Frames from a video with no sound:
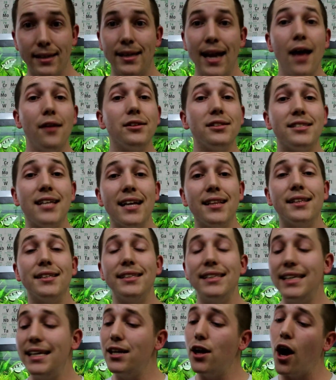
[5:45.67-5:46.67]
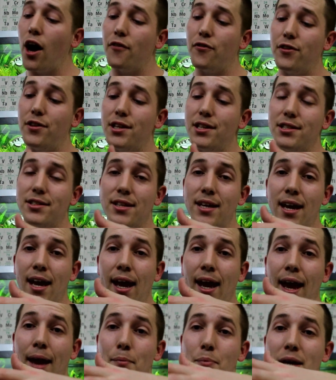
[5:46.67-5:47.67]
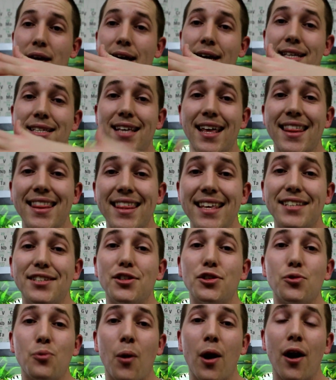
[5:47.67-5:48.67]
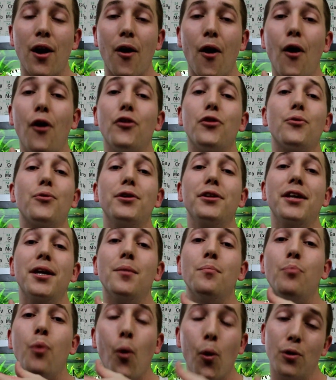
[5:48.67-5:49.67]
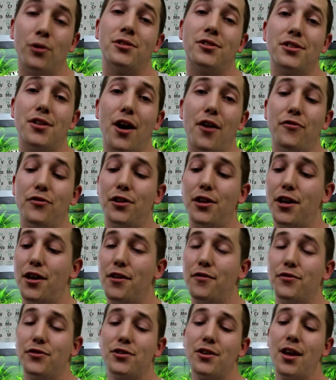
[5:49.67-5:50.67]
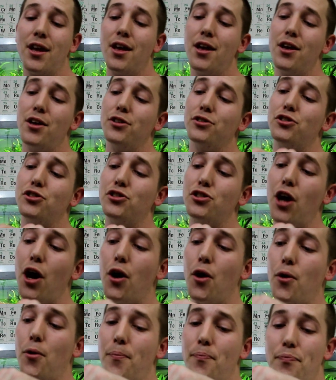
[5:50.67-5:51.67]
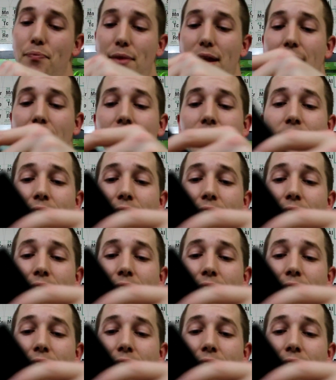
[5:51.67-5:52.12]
Now let's take the lid off of this thing, because this is where all the really important stuff lives. So in